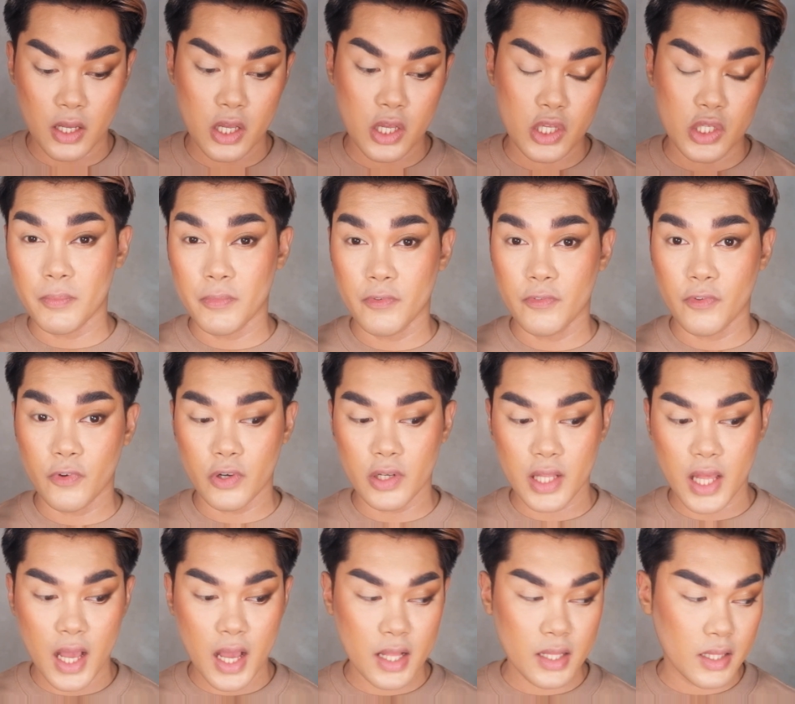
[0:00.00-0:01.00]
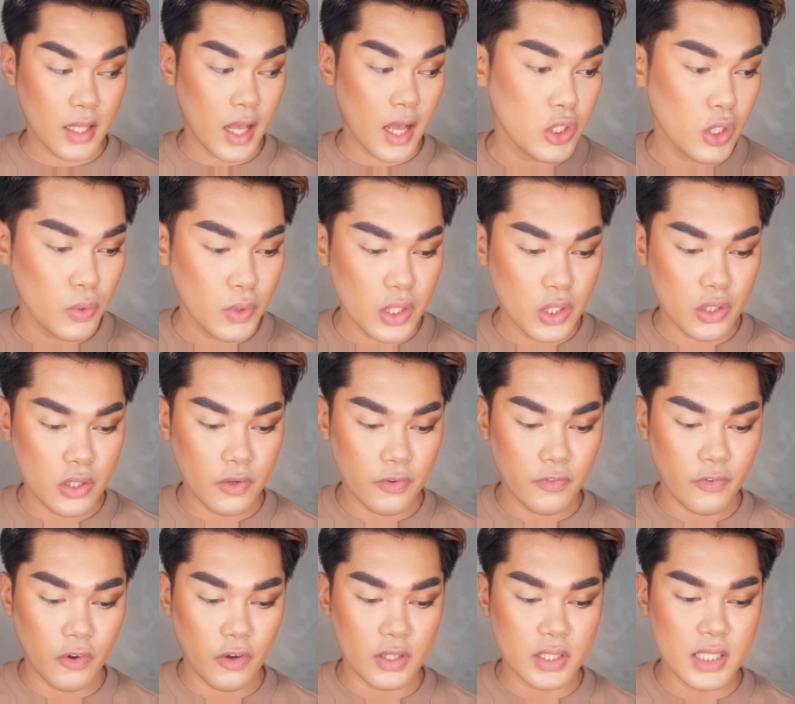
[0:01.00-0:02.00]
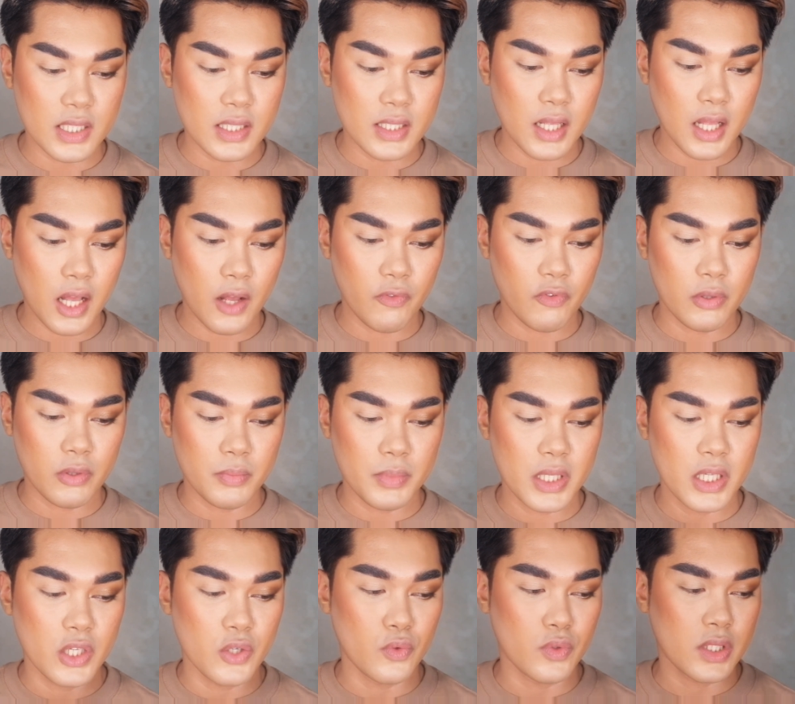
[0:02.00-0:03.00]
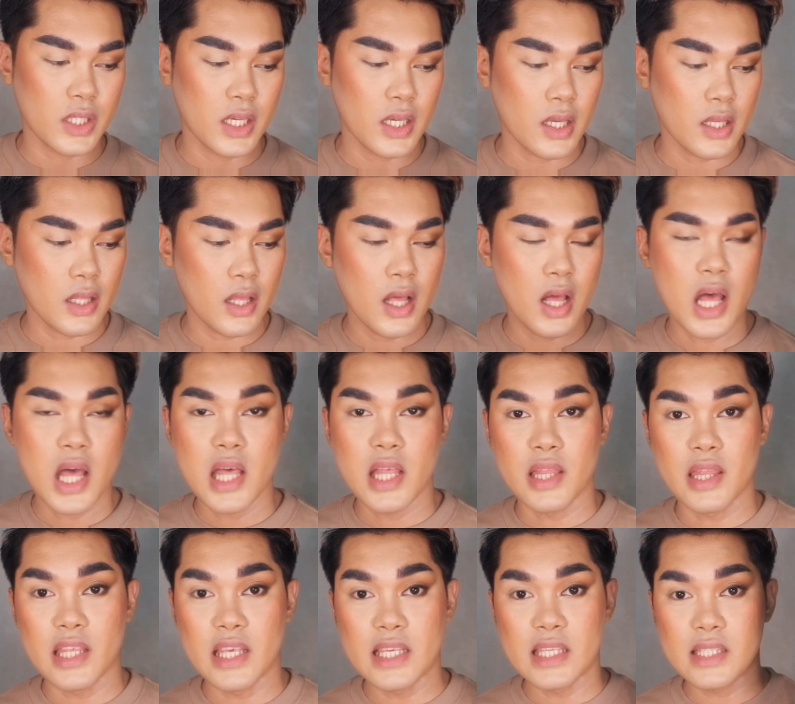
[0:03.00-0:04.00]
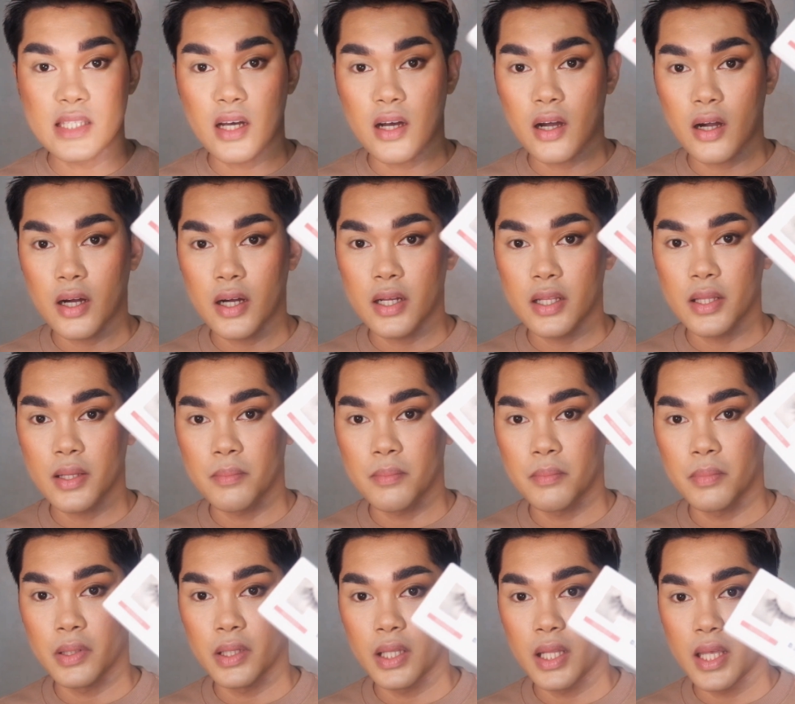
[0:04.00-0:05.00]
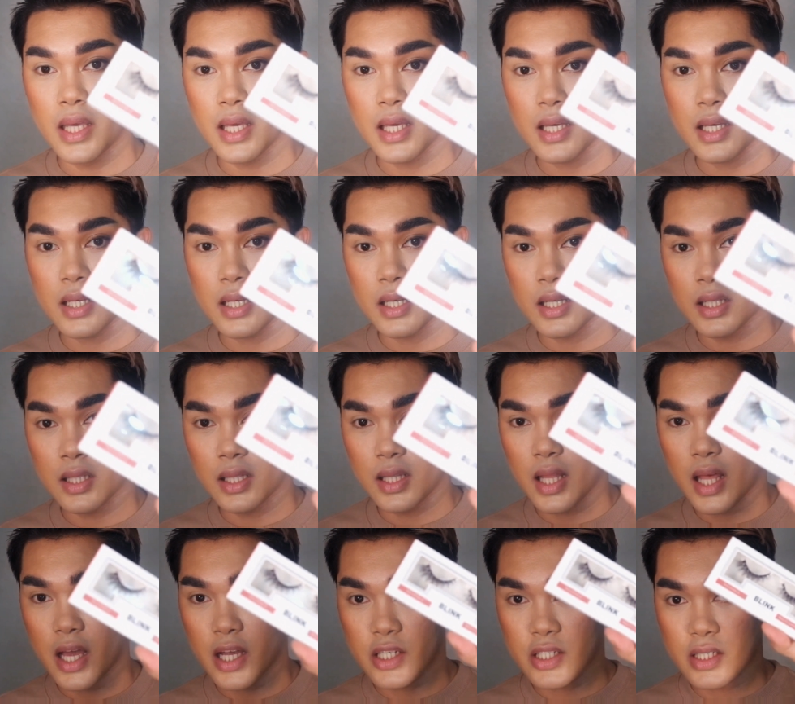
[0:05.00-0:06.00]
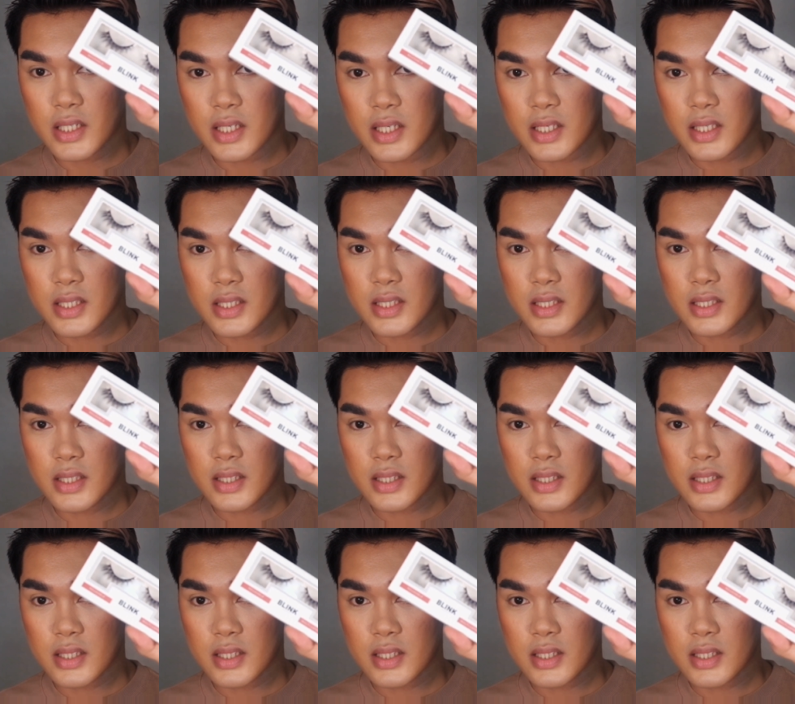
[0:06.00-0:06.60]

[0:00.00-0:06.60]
But before that, I'll be showing you the falsies that I will be using. These are the Blink lashes.